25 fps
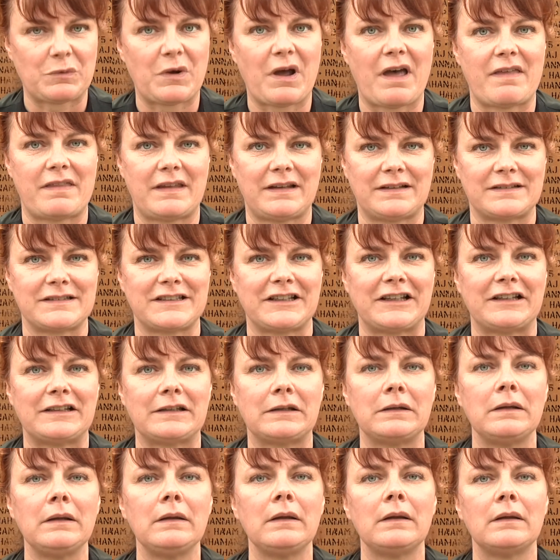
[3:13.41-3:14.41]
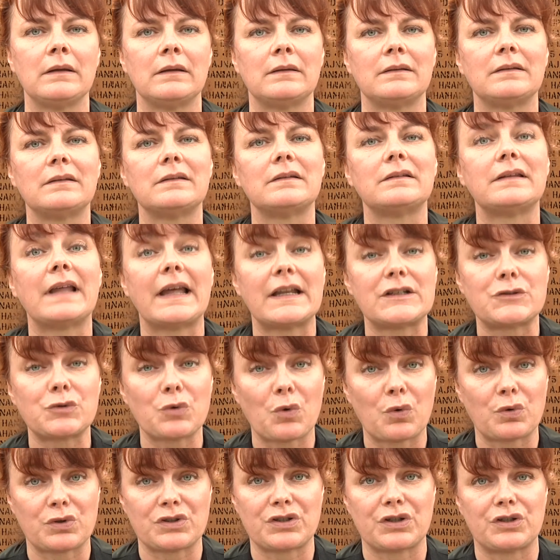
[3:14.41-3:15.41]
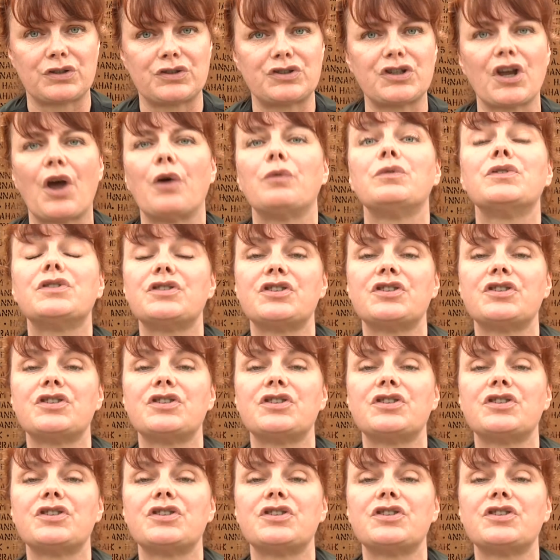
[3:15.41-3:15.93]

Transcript: Worthington, their daughter, Jo.